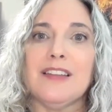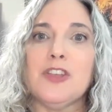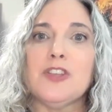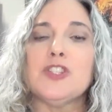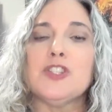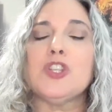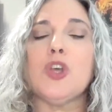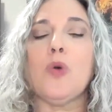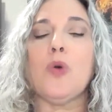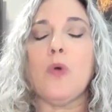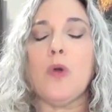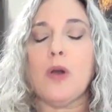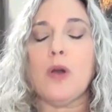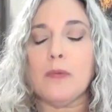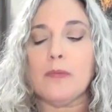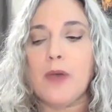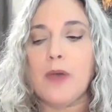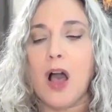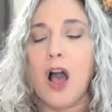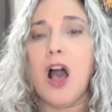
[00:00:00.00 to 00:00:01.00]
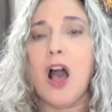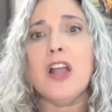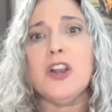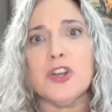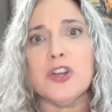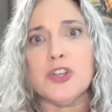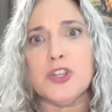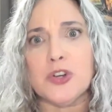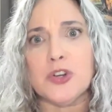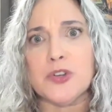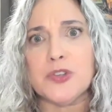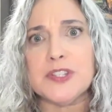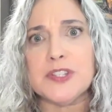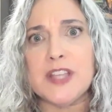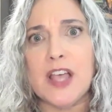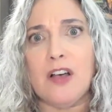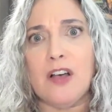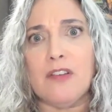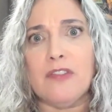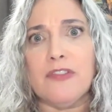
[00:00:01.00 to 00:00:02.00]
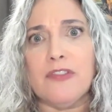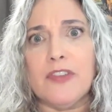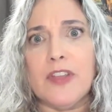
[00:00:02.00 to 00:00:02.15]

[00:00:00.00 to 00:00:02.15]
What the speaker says: So honor yourself.